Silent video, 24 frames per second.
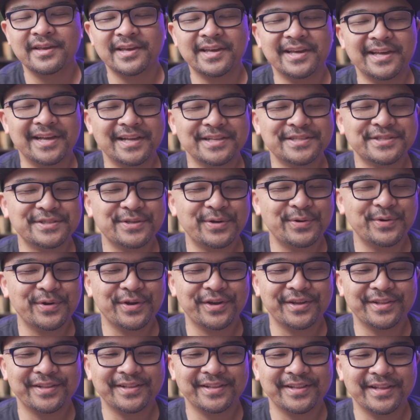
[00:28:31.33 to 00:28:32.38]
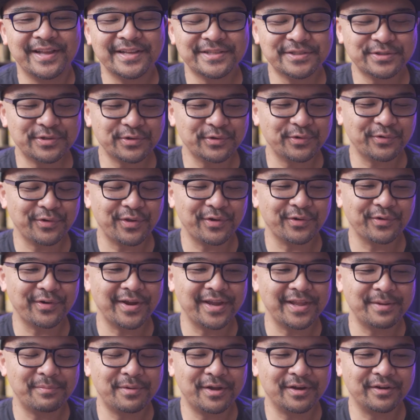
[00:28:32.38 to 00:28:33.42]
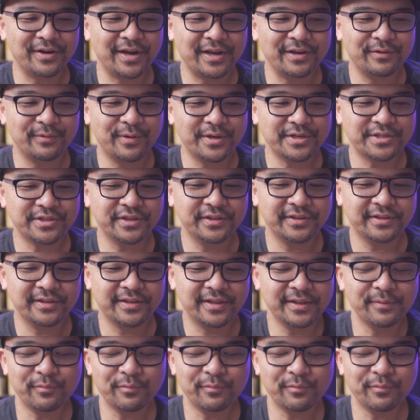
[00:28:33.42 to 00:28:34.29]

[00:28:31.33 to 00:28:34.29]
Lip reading: That's so good. That's true. You're right about graduation.